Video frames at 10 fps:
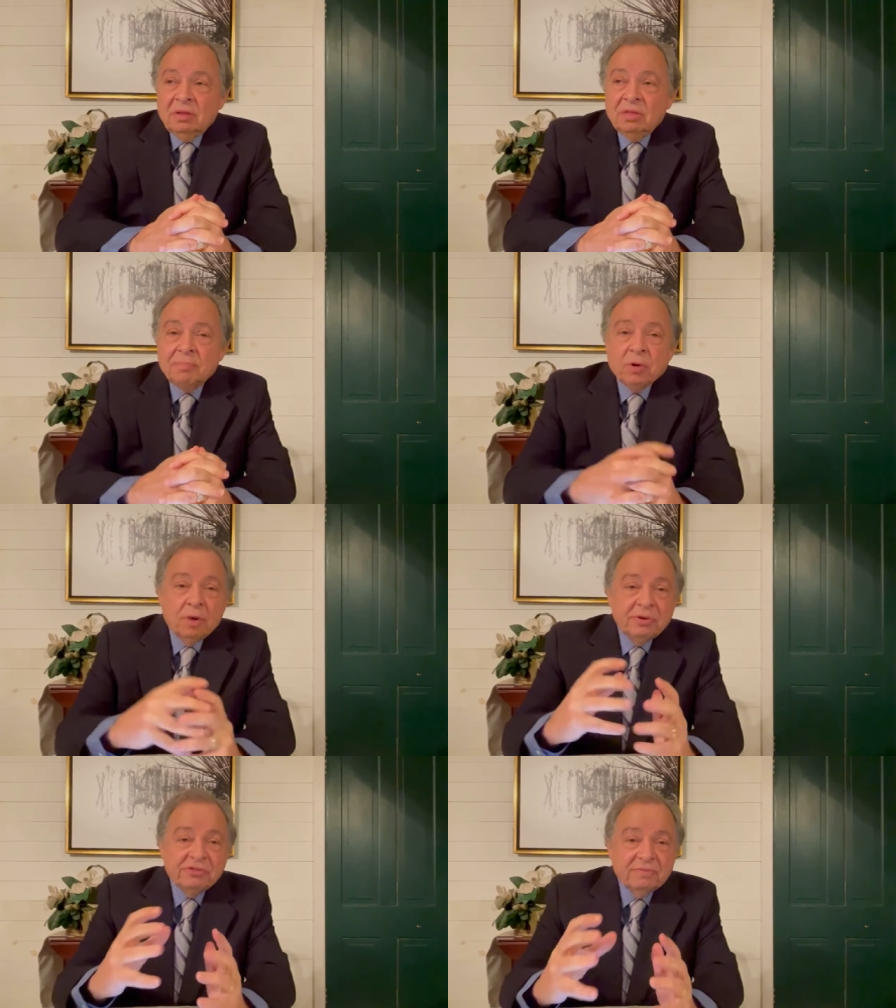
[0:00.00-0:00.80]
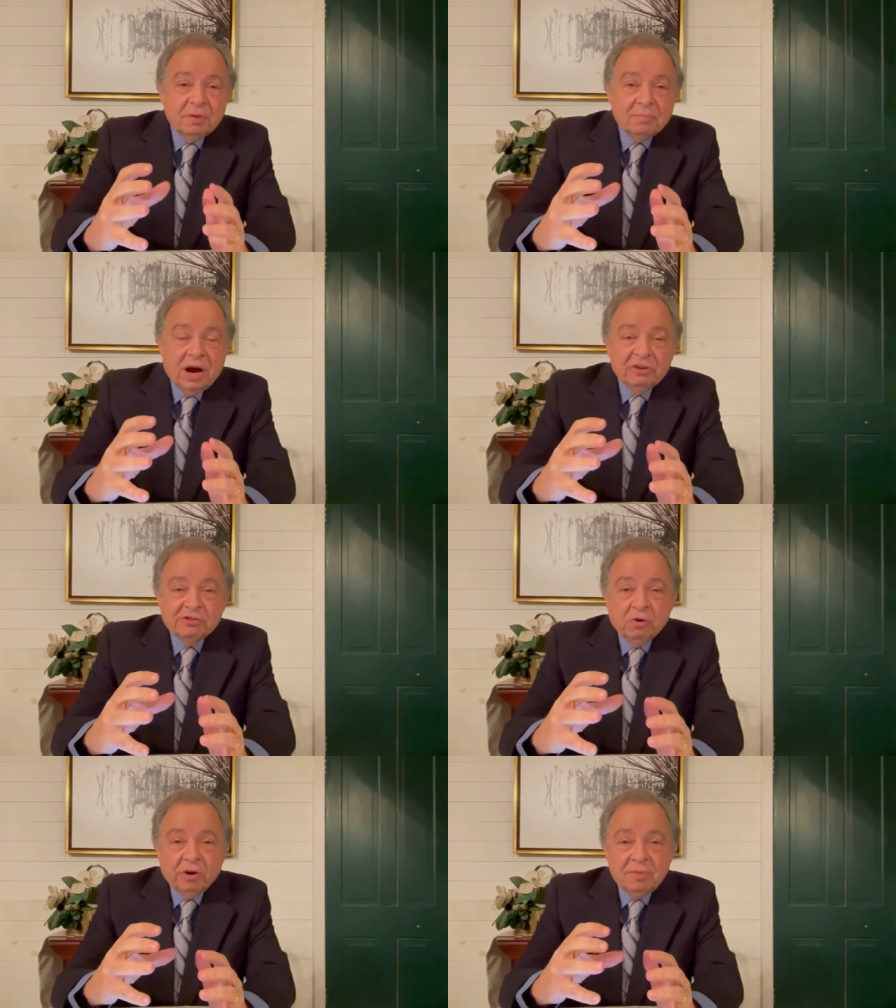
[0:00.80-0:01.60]
the purpose of the
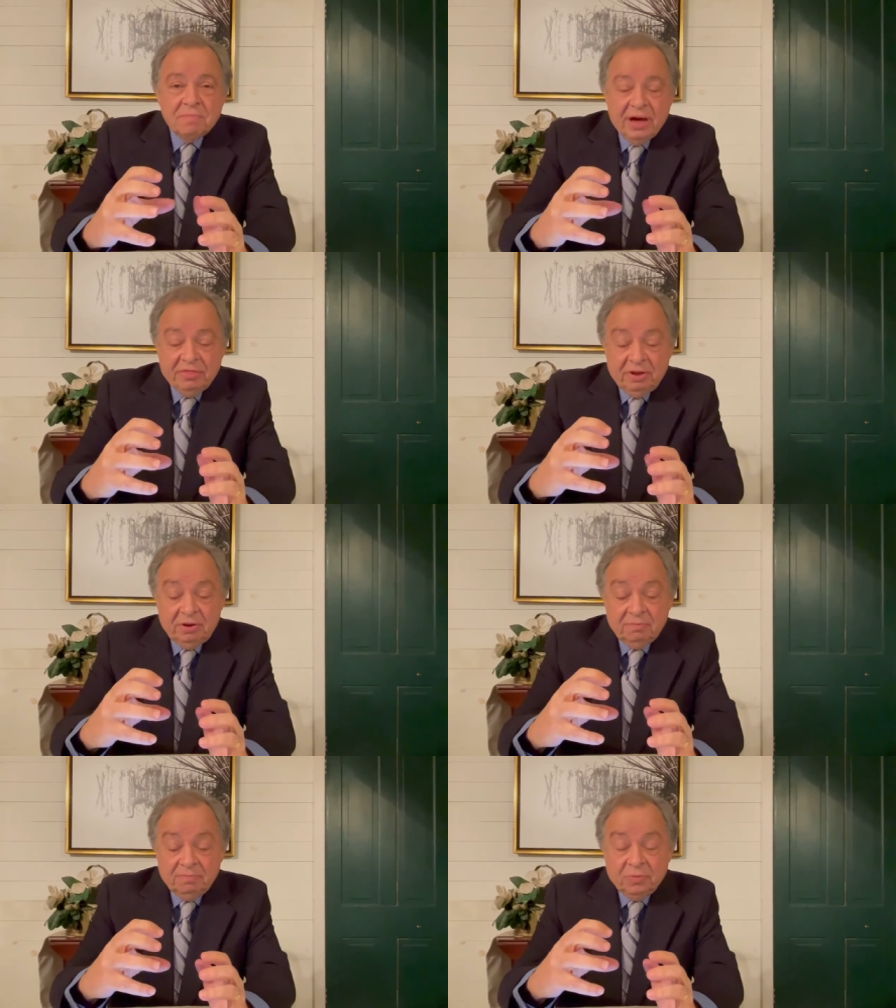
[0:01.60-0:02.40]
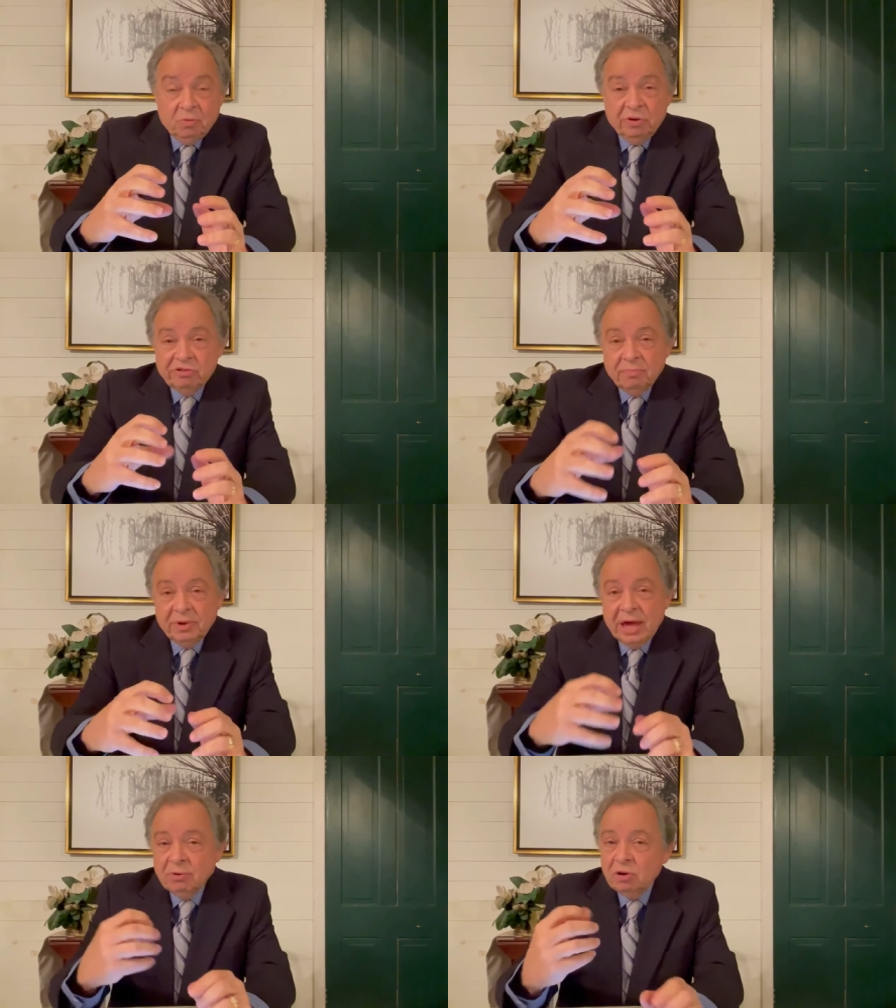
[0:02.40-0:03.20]
Montessori method was to
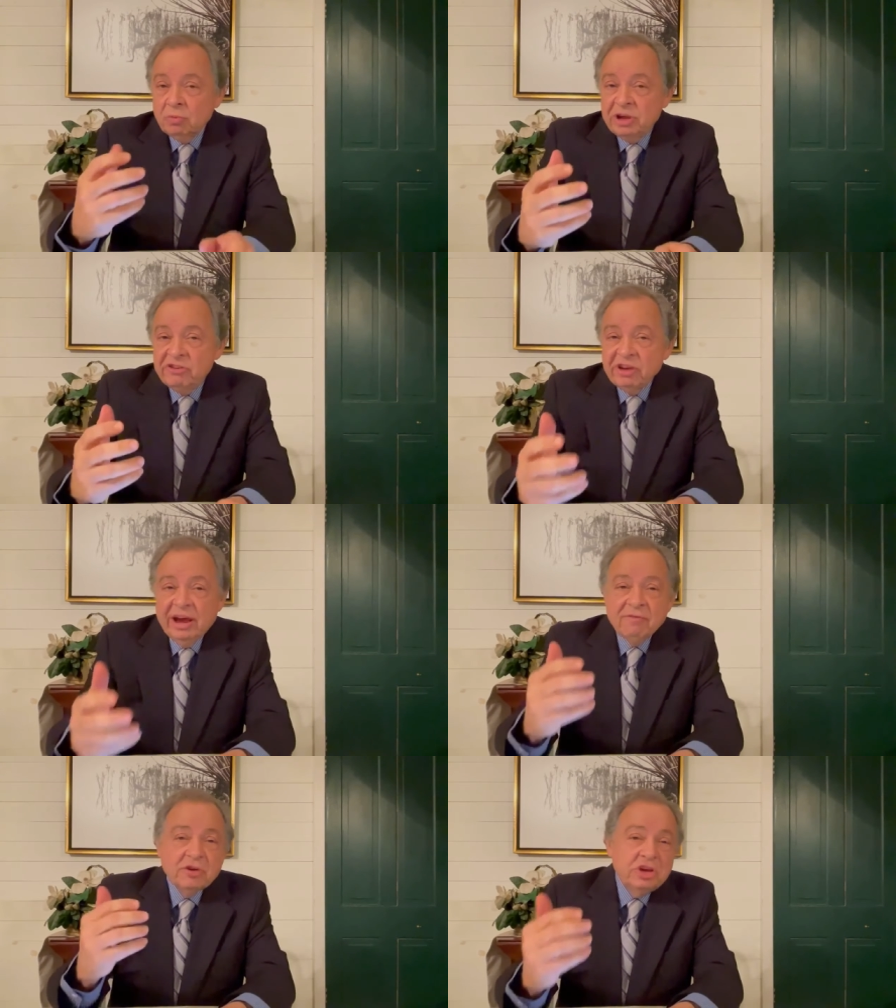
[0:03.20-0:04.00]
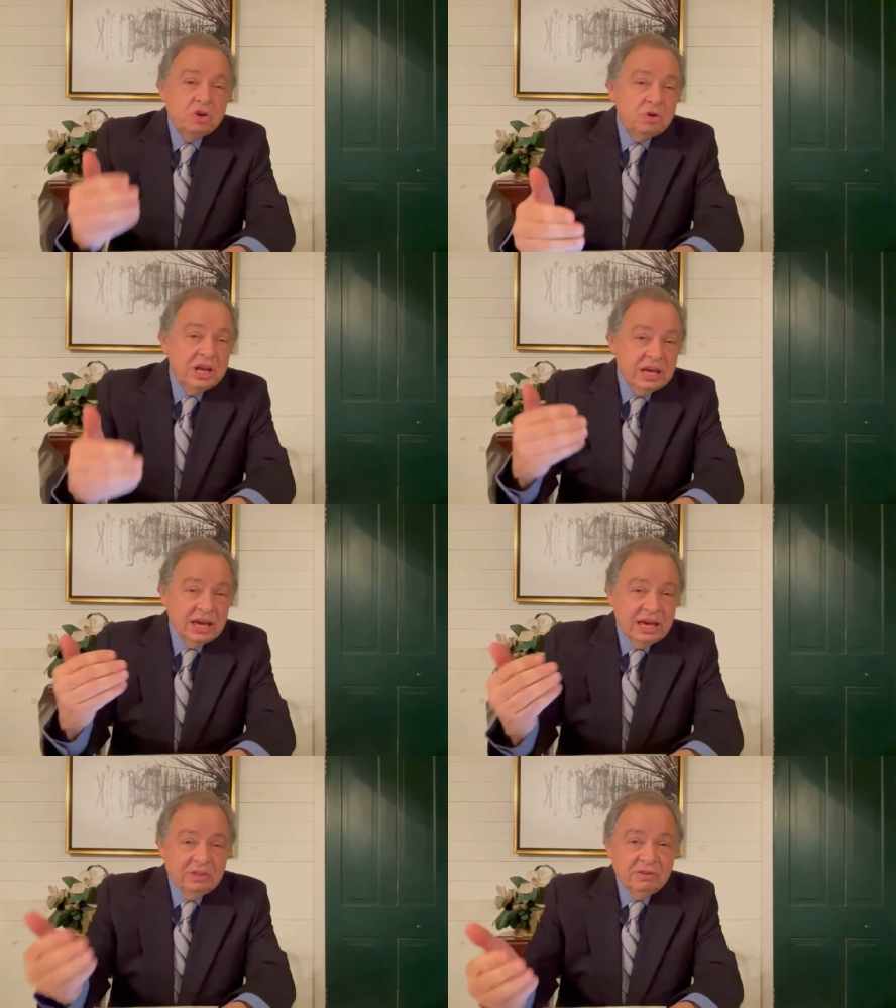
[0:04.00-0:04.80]
be able to reach every unique
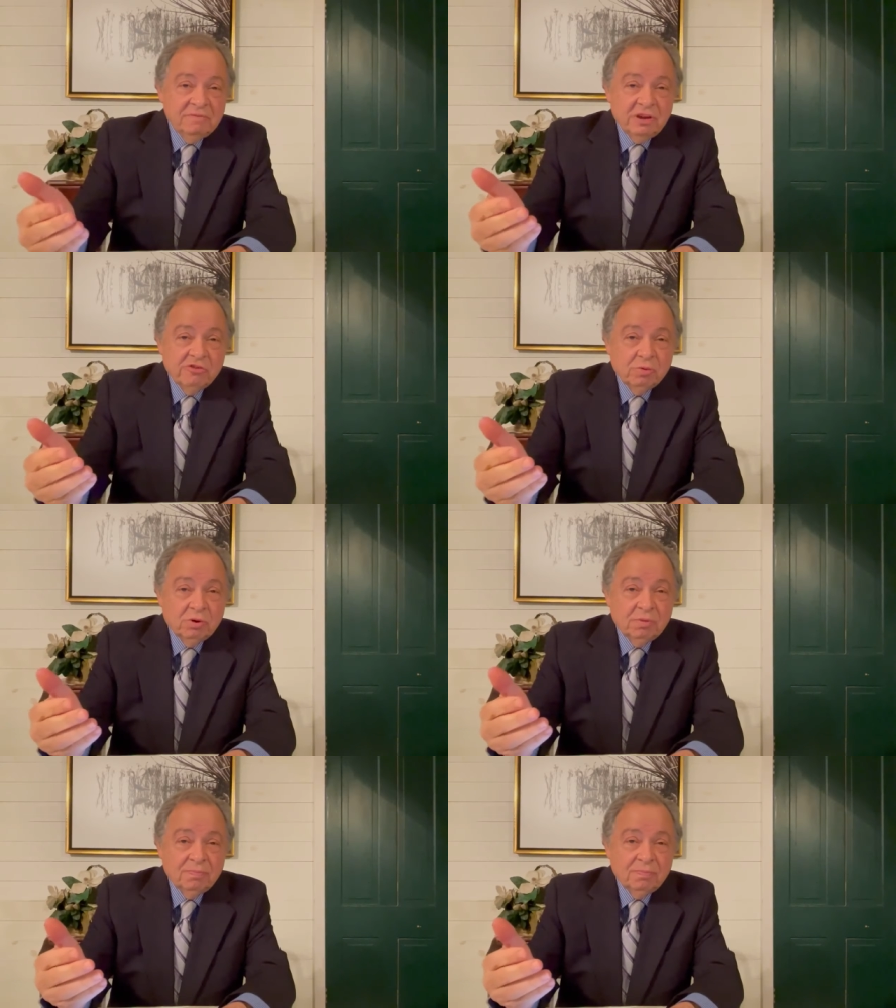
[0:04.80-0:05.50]
individual.